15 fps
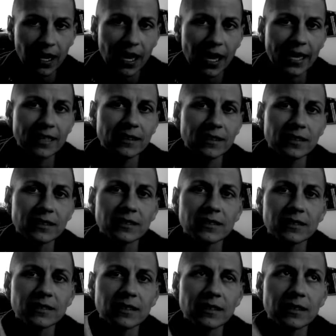
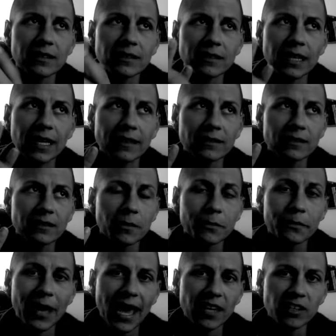kindness, uh, that
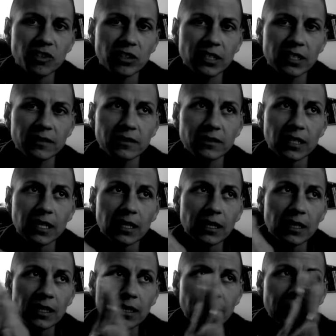compassionate,
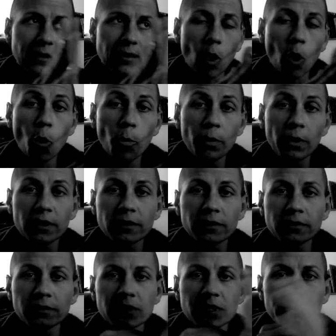uh,
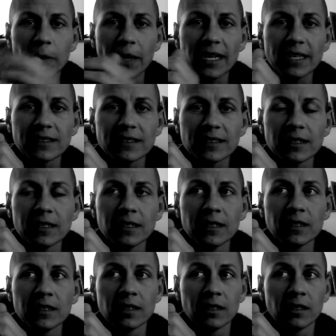open space,
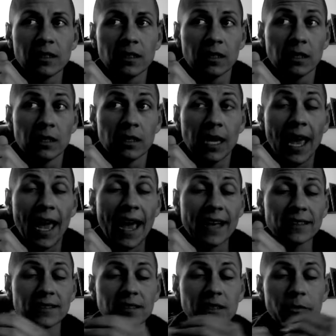
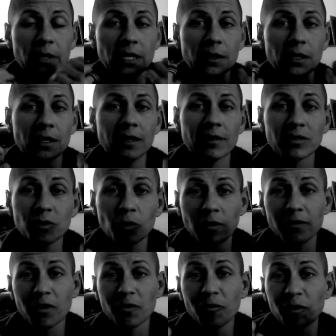has to be sort
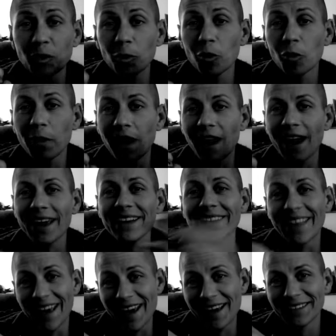of the fuel
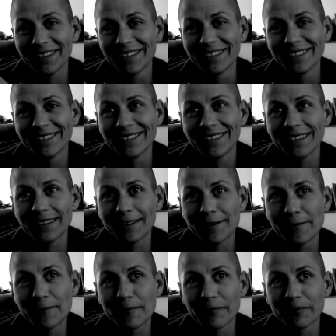behind that.
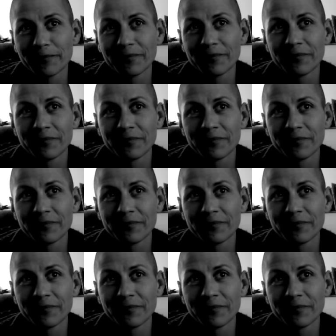Um,